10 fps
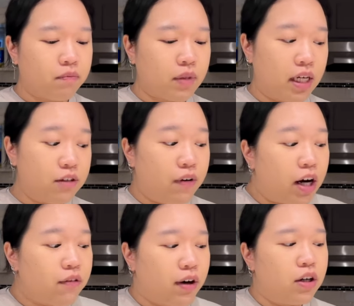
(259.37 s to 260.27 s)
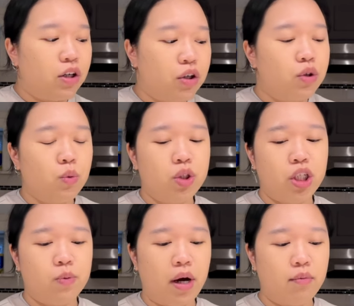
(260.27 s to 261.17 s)
it's very, very new, which
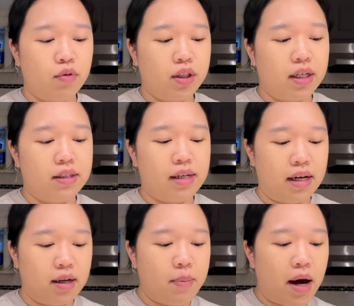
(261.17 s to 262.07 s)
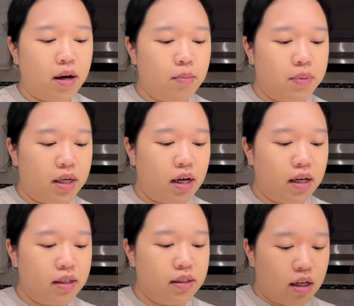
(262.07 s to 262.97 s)
is why I'm really excited about it,
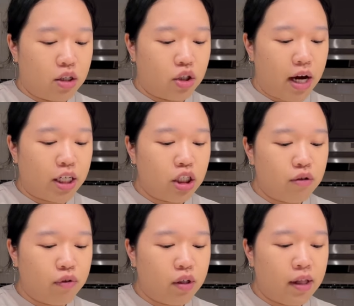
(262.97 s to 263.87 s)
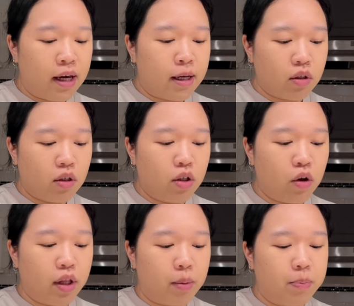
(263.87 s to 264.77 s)
because I just feel like, you know,
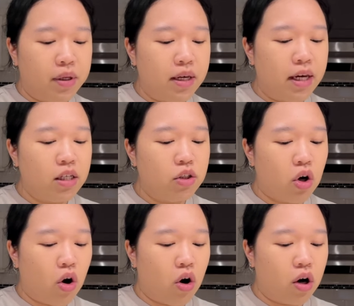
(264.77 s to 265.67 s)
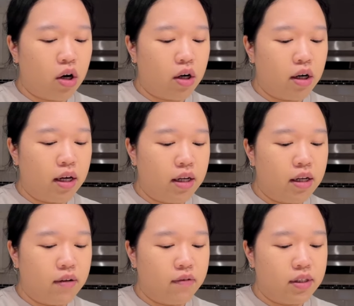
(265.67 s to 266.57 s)
like PAs are in
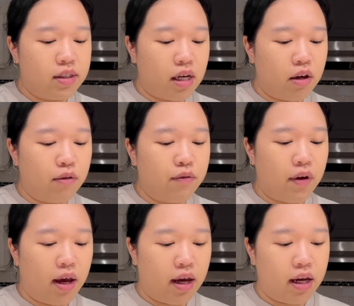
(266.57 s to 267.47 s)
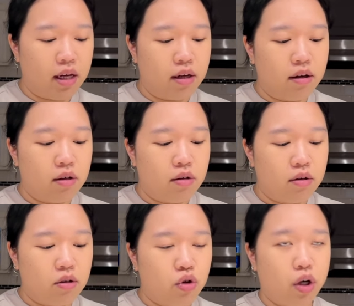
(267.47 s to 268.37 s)
and of itself a
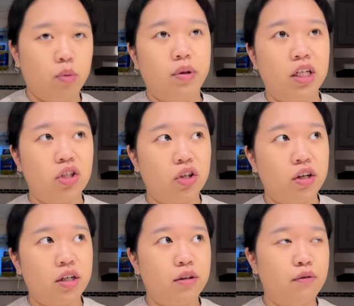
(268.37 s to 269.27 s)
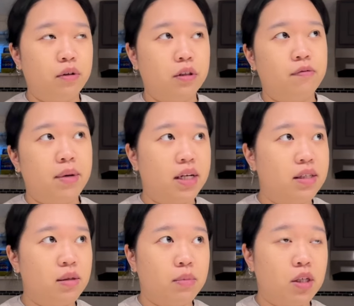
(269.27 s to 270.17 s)
trailblazer in the field of
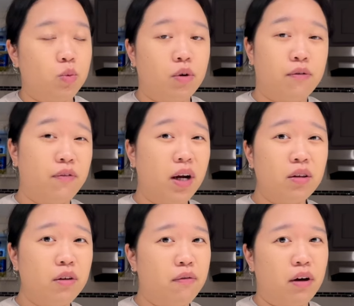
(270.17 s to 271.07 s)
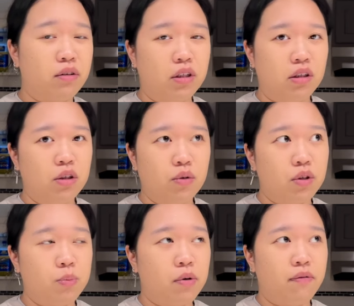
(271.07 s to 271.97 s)
medicine because we're fairly, fairly new.
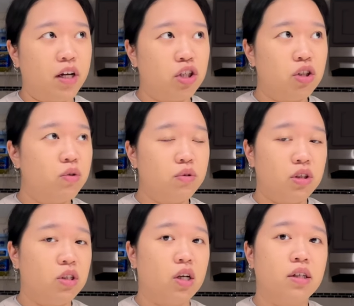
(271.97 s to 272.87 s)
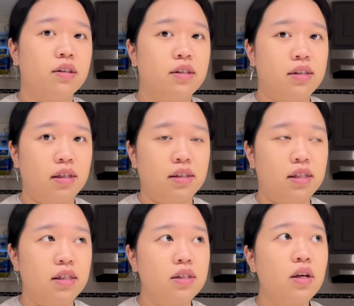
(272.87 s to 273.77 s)
This profession only started in the
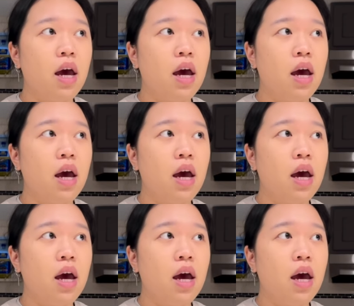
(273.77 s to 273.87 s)
60s,